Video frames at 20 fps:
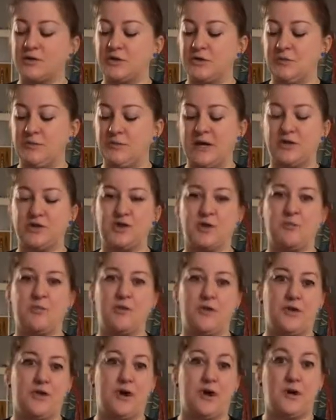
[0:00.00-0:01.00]
to mash up
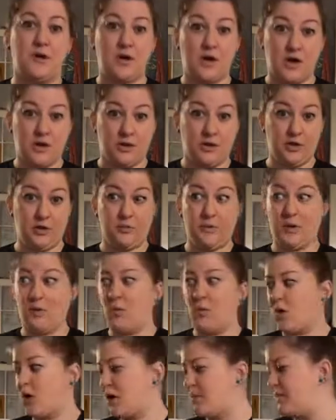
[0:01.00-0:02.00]
when they're a little bit
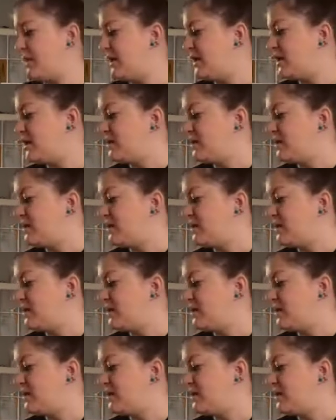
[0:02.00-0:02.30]
warm.